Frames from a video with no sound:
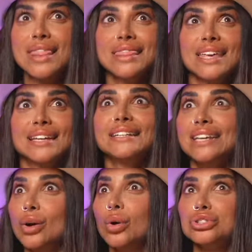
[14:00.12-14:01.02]

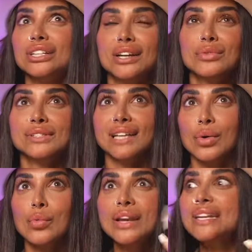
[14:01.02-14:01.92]
Indian Ocean, and it was
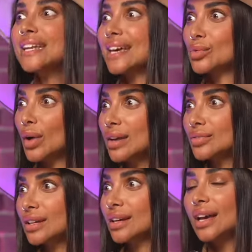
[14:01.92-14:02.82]
like windy and
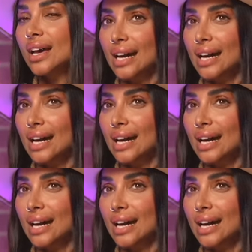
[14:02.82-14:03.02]
wavy.